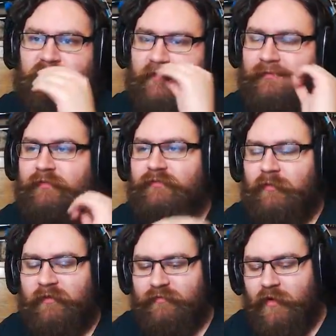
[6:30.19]
so
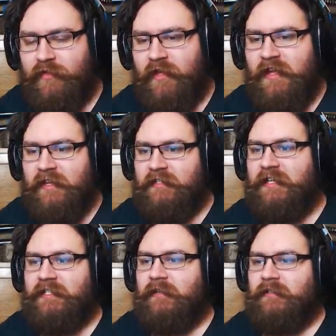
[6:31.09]
from a further
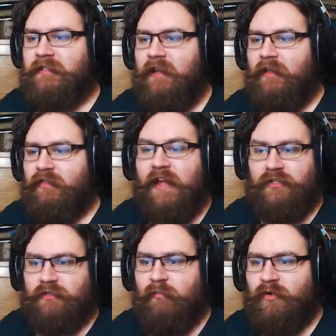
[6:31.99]
distance, that
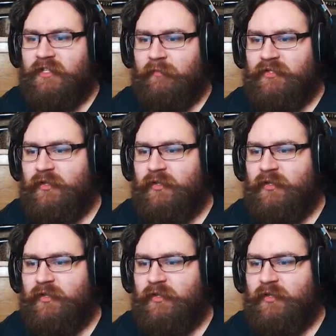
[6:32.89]
does more damage.